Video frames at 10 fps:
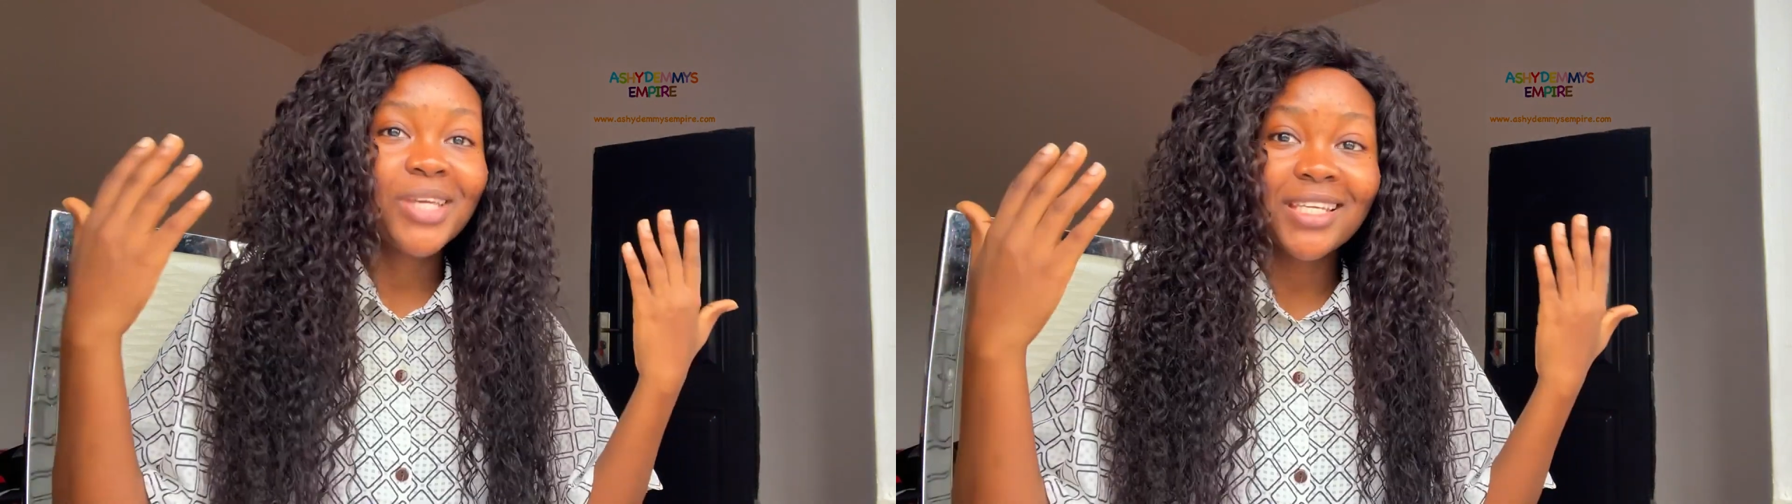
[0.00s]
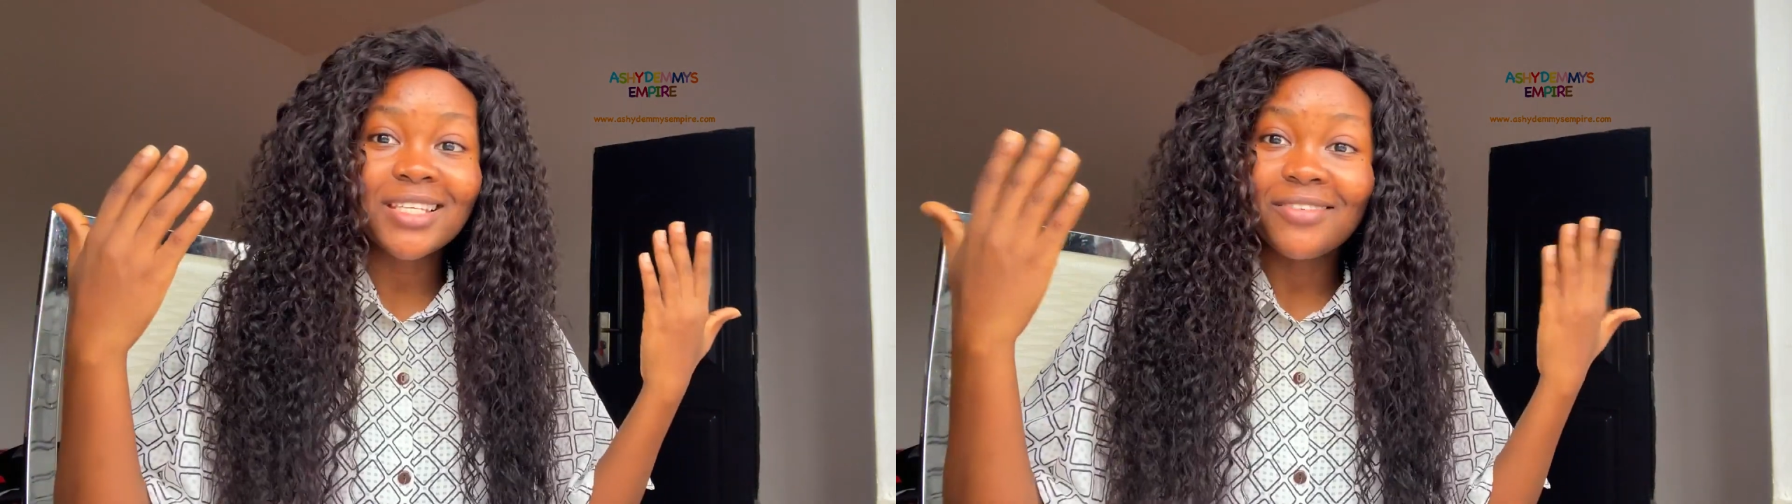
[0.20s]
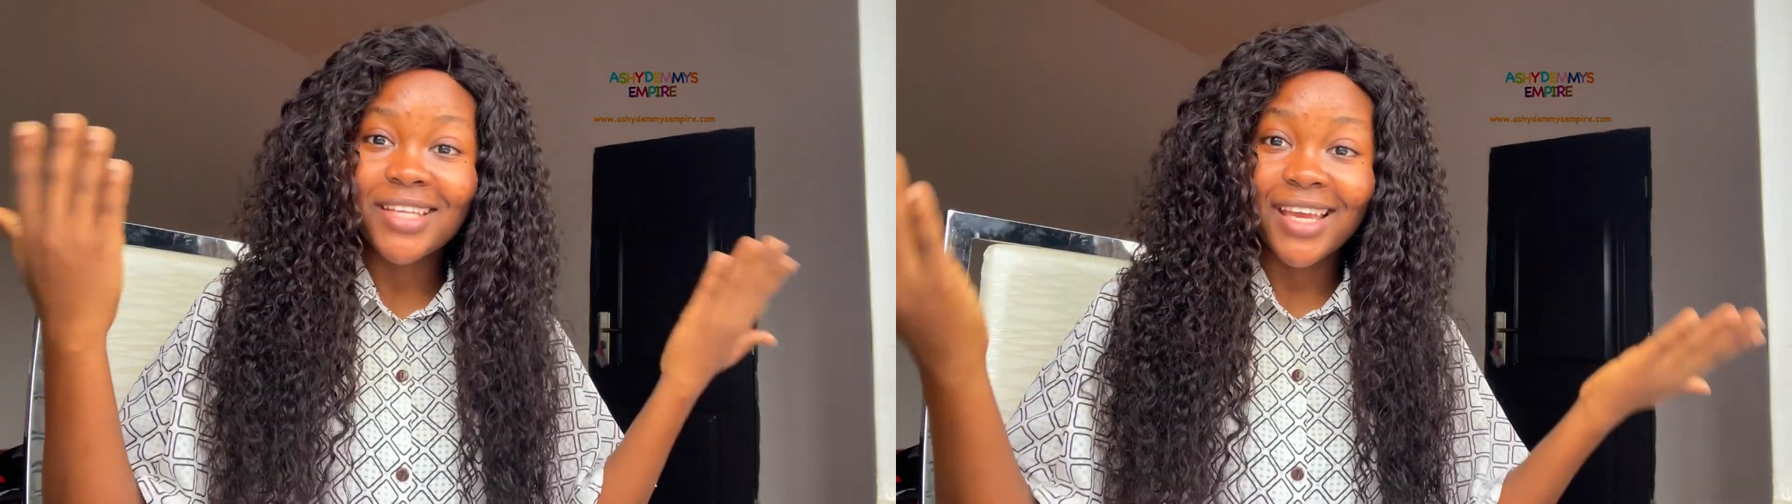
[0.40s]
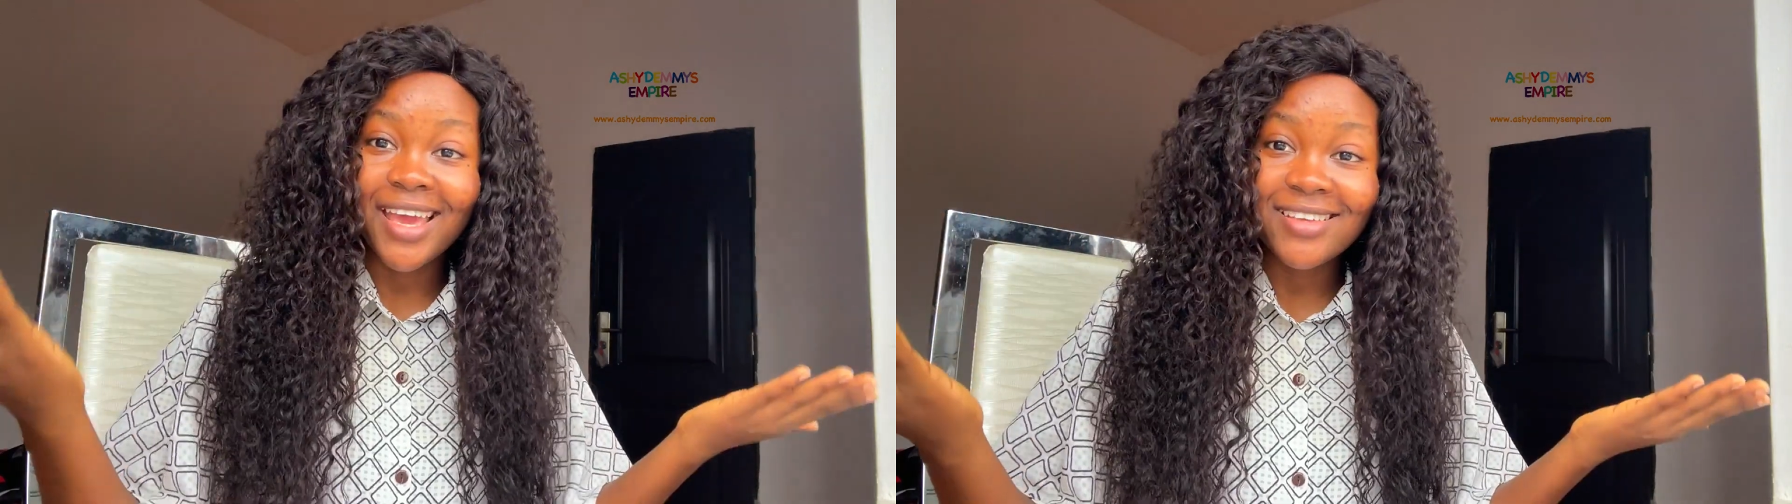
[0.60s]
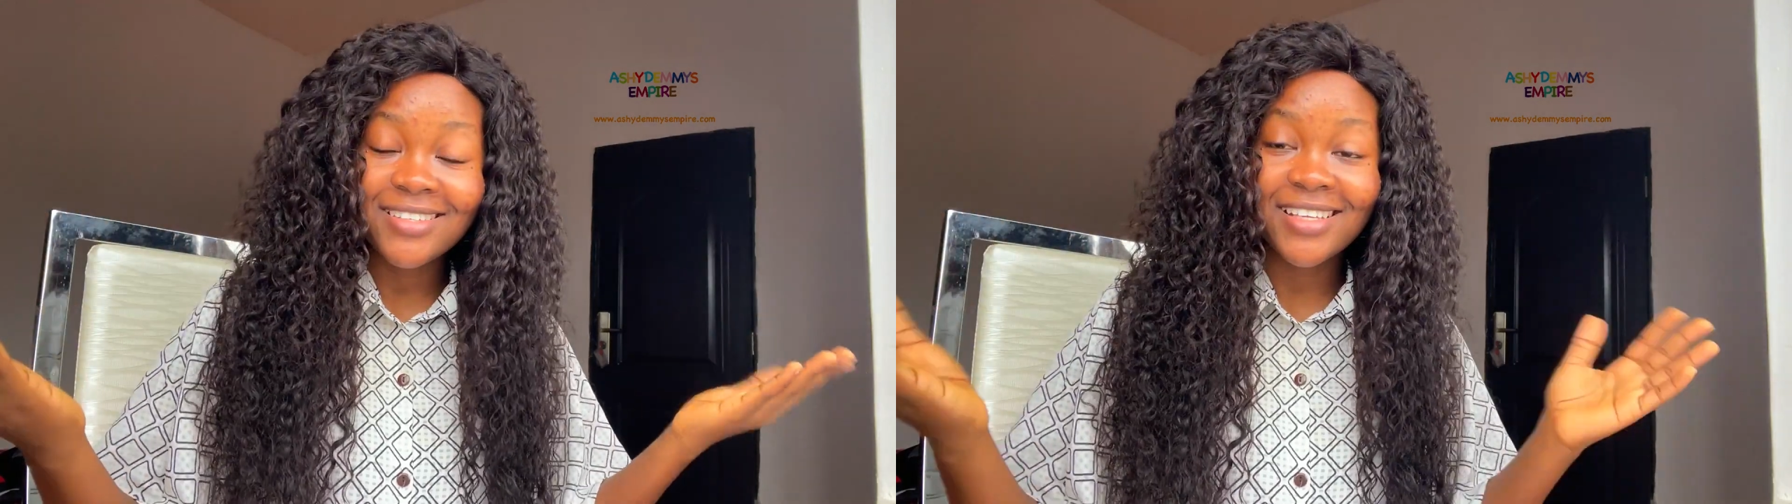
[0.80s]
can say they
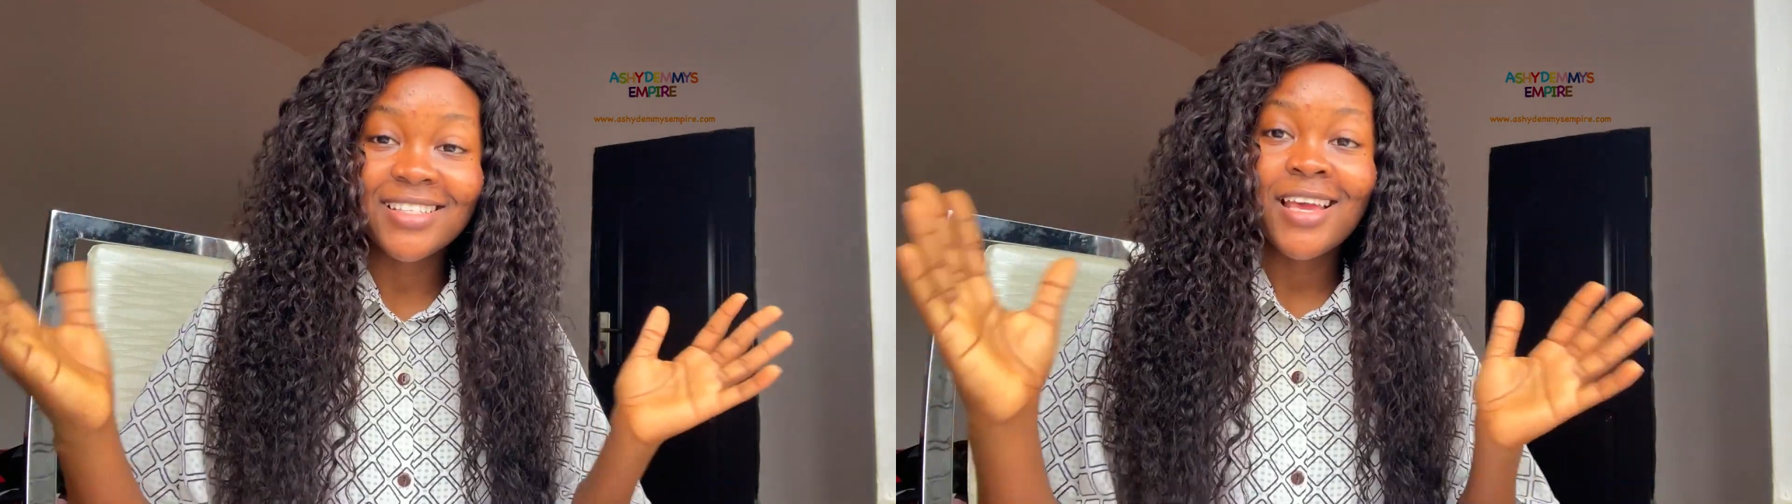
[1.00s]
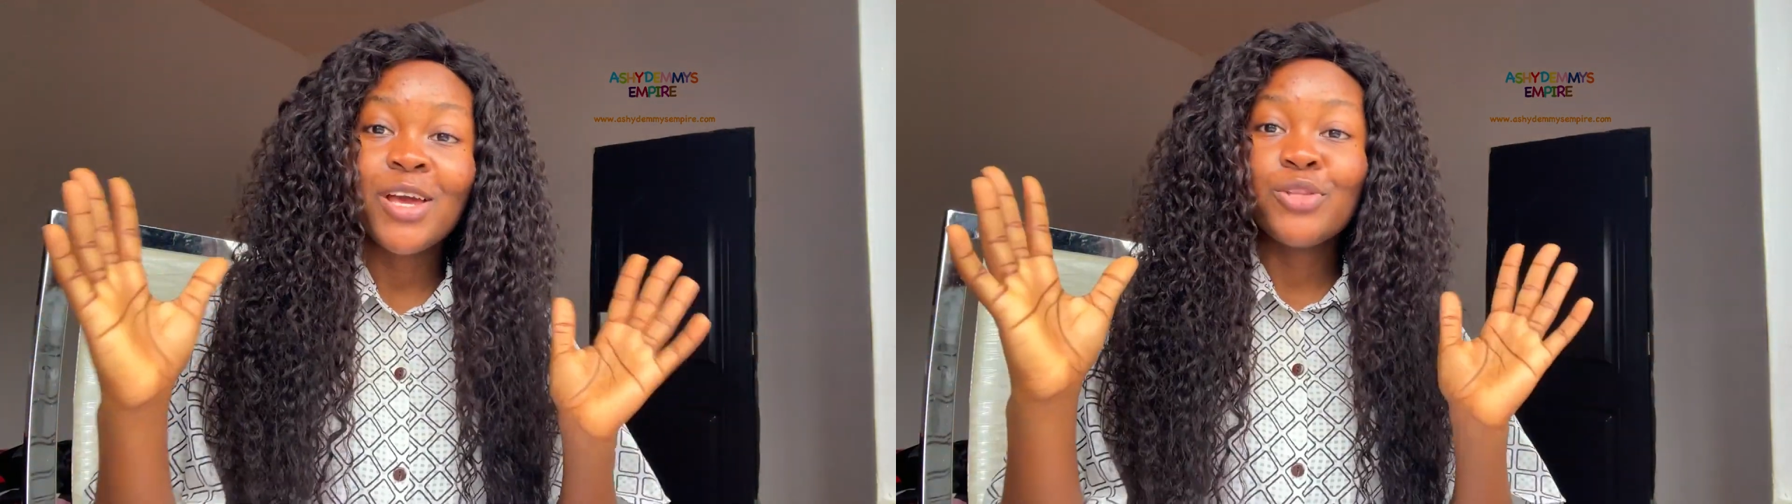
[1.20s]
get sense